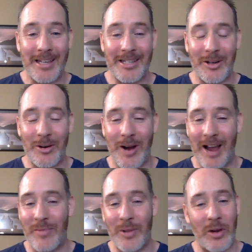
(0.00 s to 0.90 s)
So
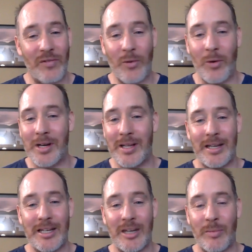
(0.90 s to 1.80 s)
I've been looking forward to
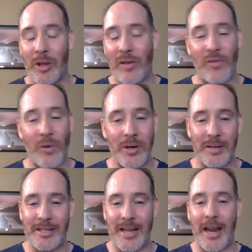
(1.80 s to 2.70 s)
these. I've been looking forward
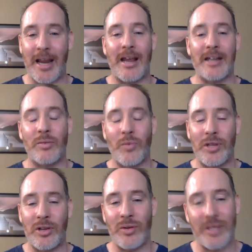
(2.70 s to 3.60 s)
to staying connected with
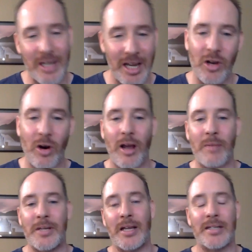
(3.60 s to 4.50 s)
you, seeing your
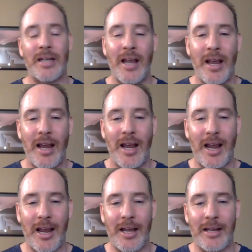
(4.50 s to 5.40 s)
updates,
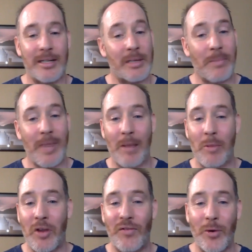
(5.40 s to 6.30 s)
and I'm
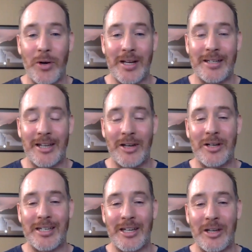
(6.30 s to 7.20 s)
looking forward to continue
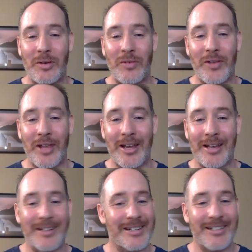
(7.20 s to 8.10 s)
to see you for
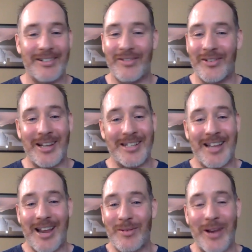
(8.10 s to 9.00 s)
the next
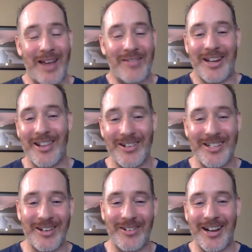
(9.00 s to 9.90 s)
time that we have together.
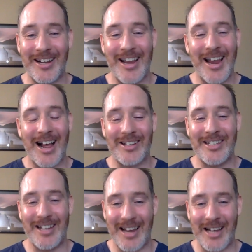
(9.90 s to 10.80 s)
So I'll
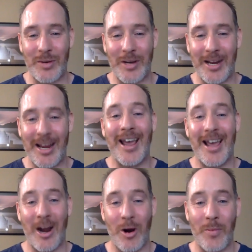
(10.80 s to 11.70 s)
see you next week,
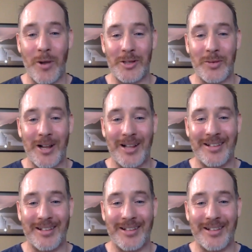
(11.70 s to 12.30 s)
and I hope all is well.